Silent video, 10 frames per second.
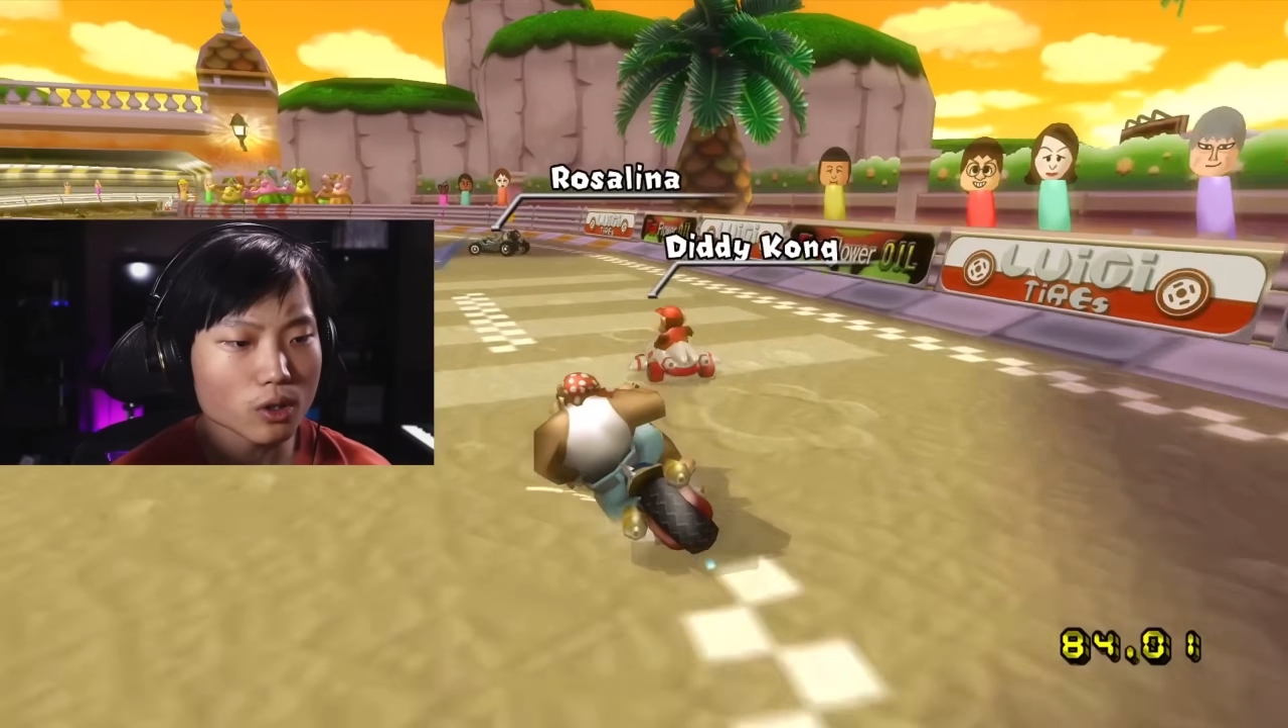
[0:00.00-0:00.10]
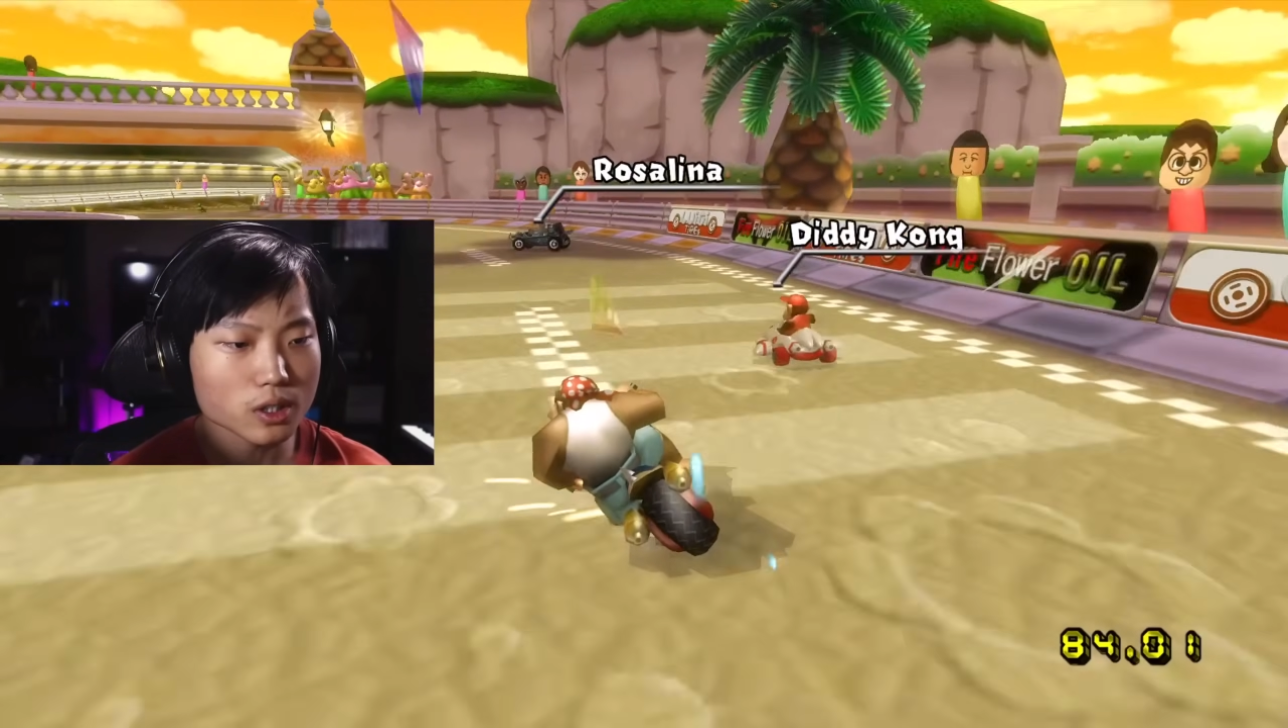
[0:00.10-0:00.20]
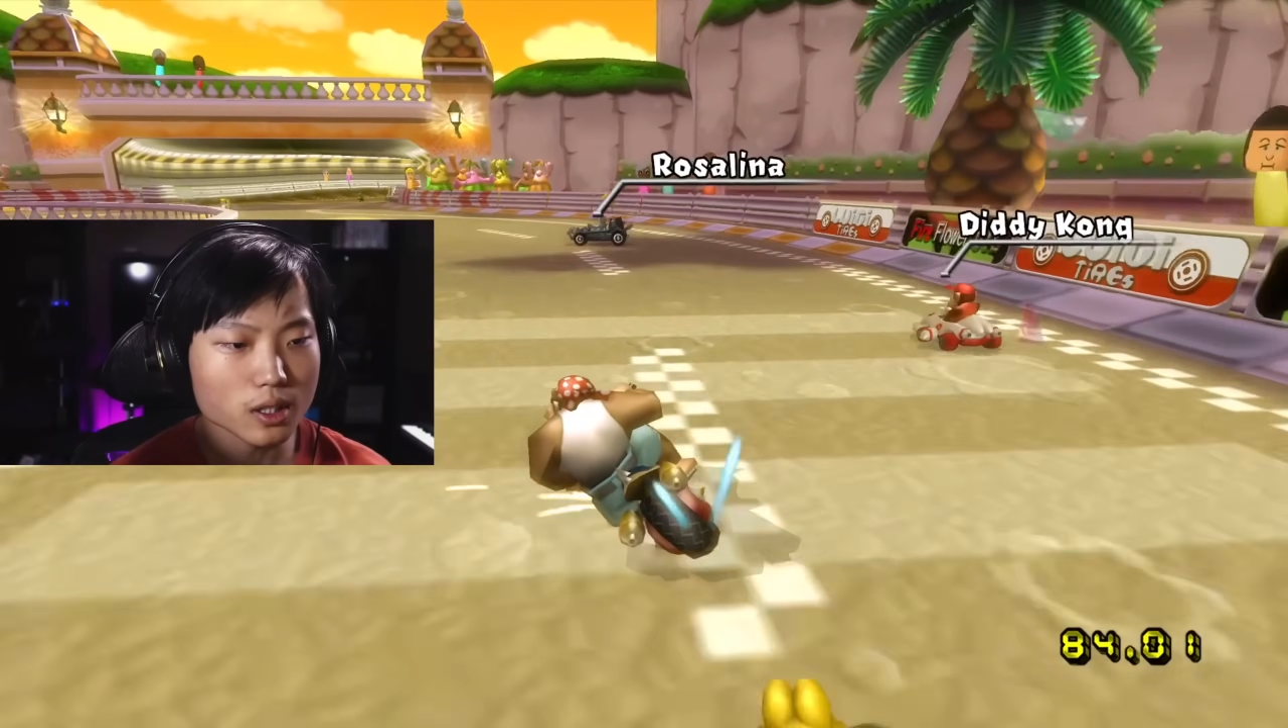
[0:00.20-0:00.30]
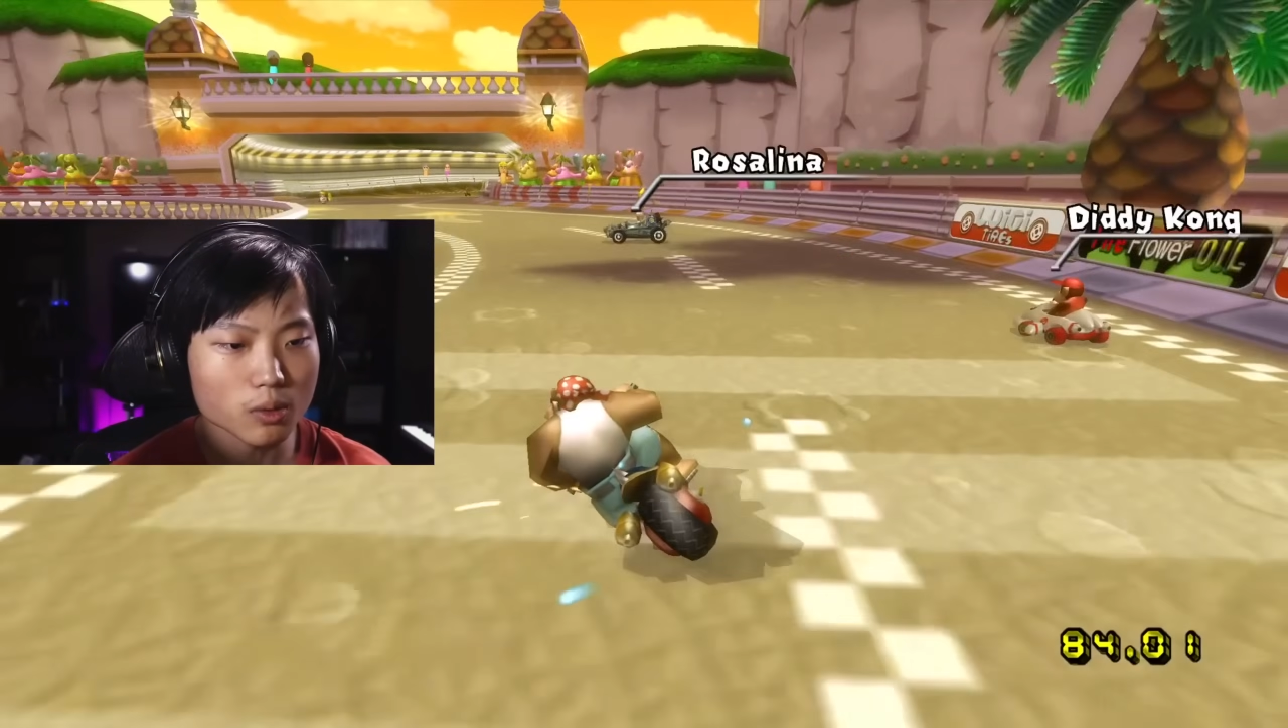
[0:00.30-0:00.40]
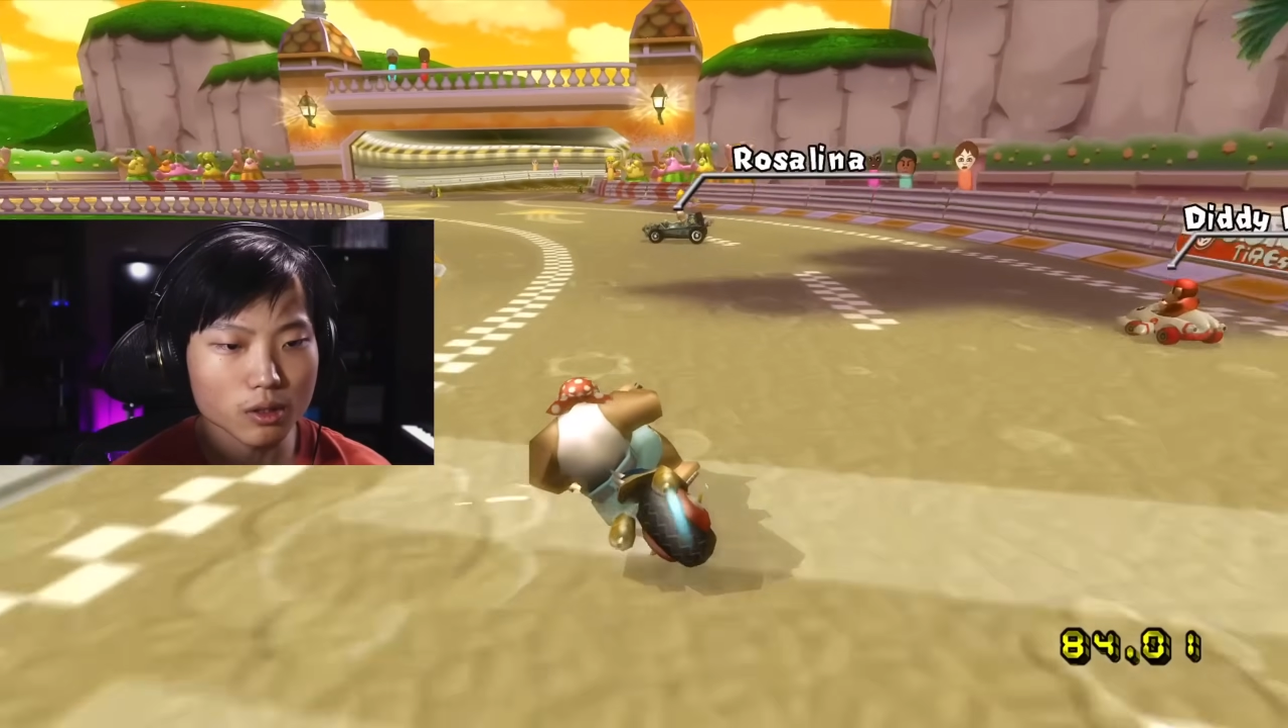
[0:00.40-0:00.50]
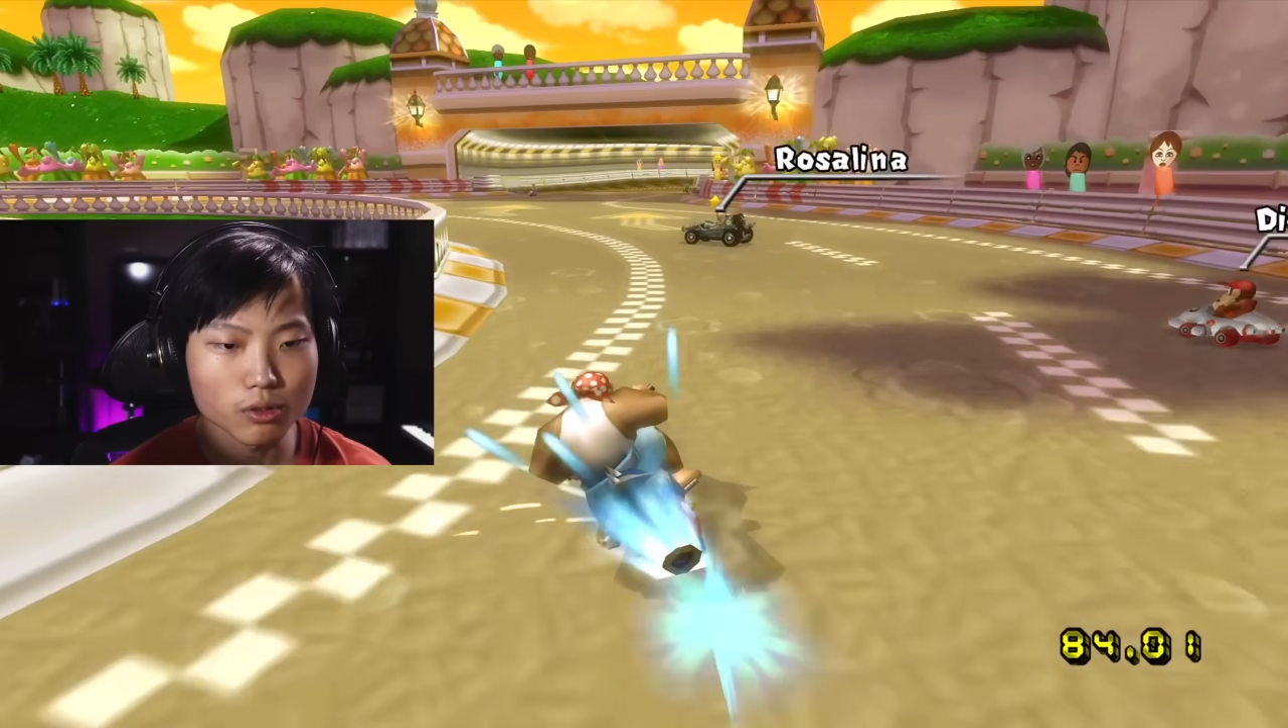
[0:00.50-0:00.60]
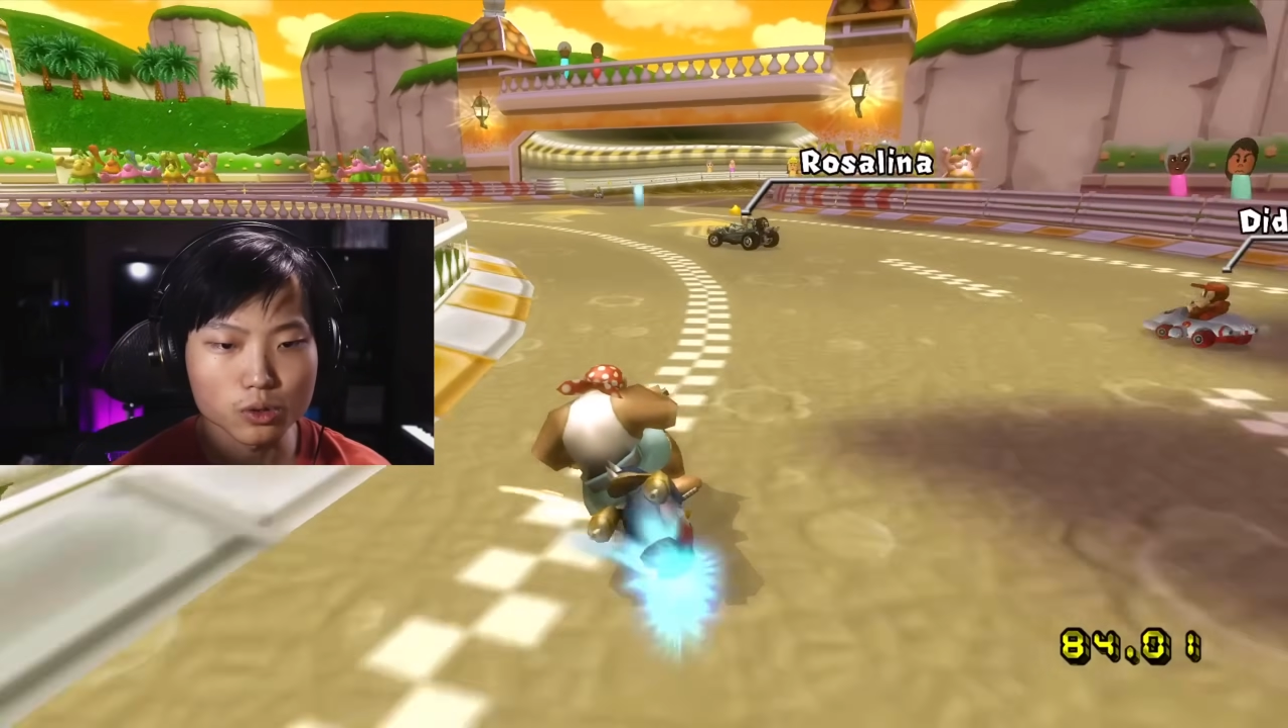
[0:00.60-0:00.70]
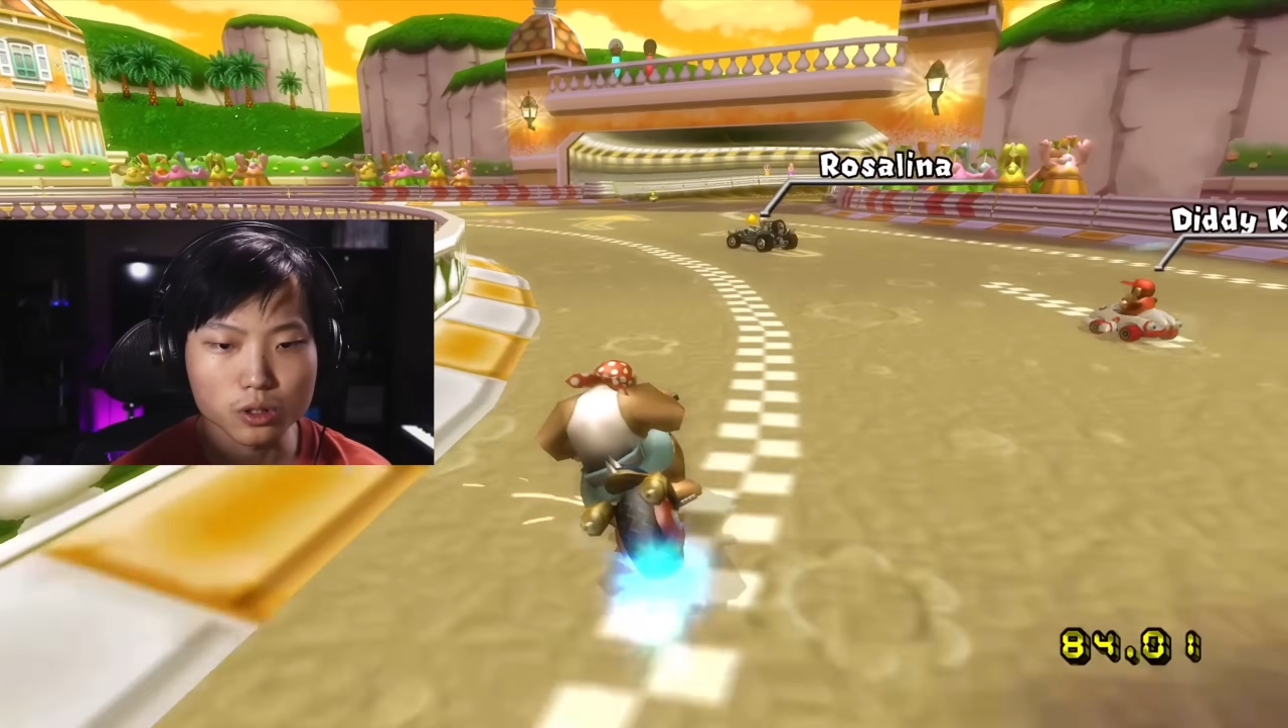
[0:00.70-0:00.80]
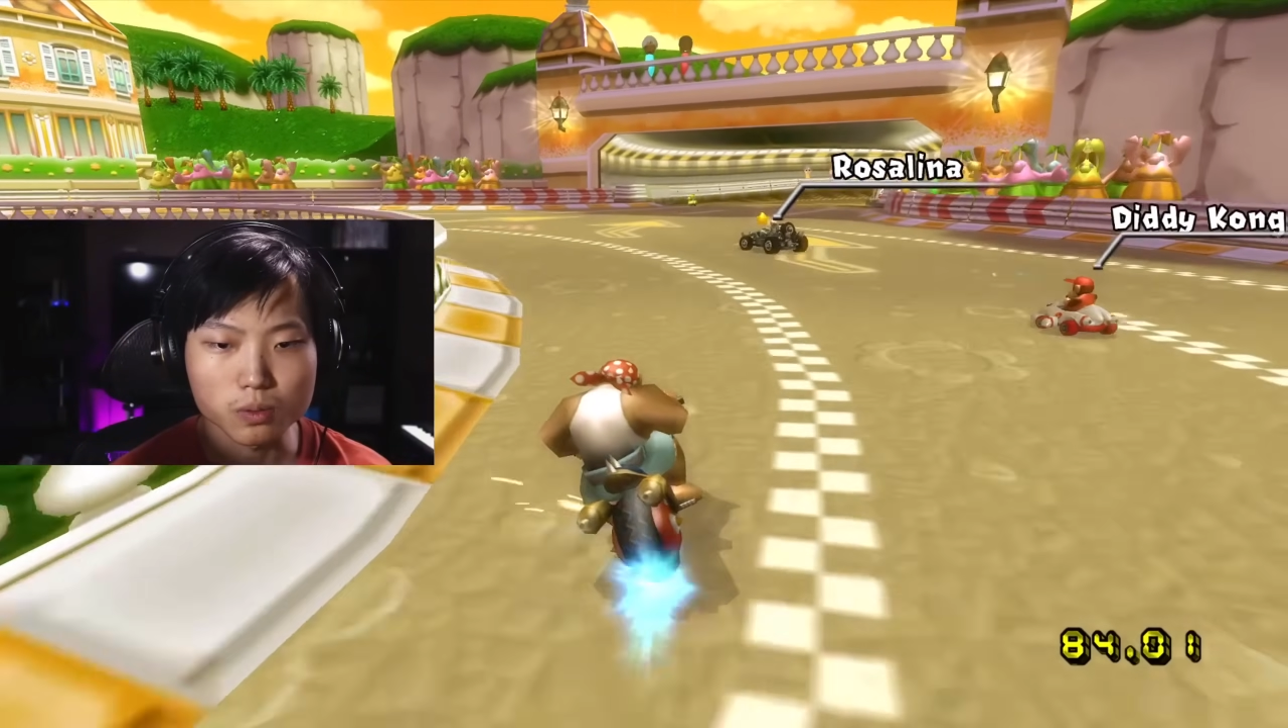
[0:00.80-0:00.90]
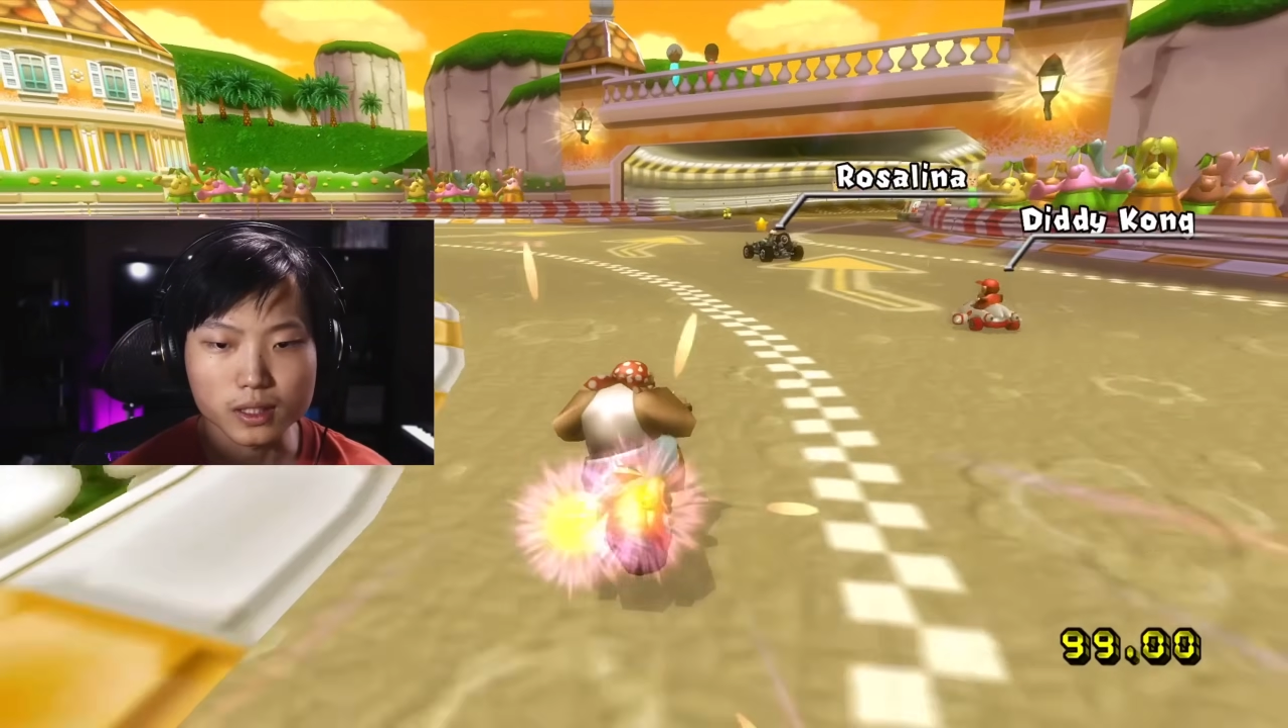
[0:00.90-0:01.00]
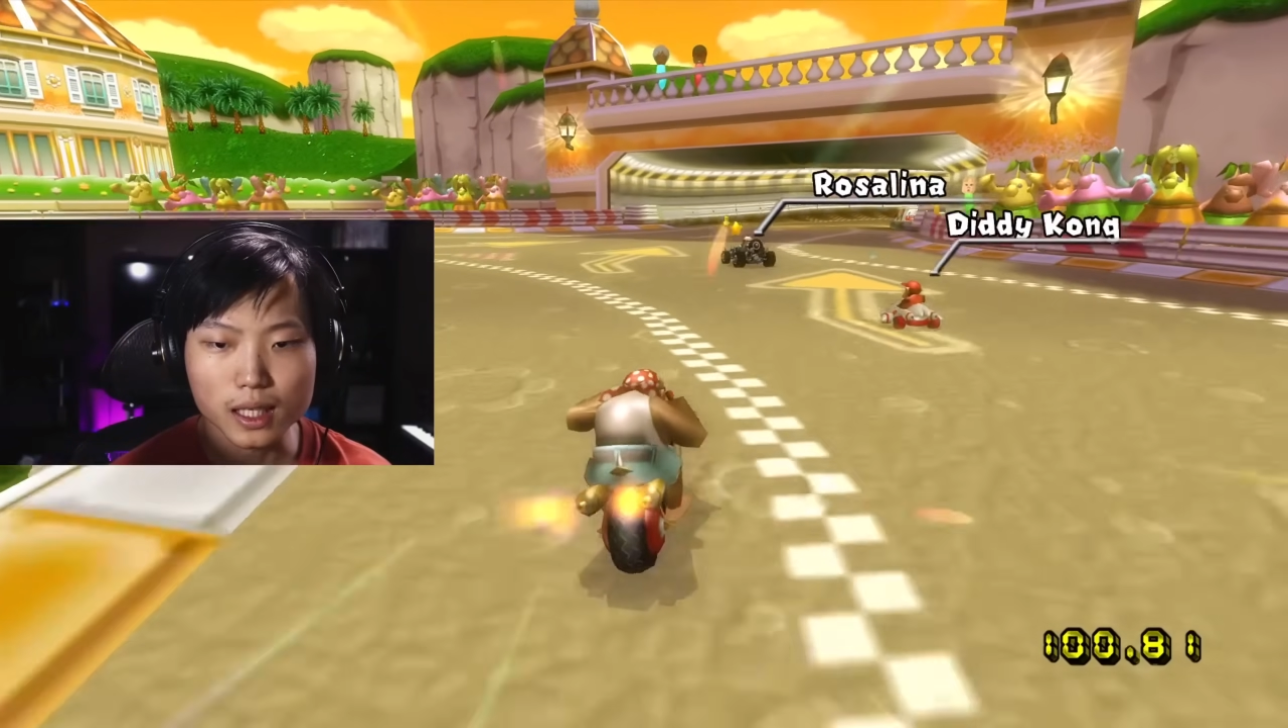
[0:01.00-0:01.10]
to tell when the road splits.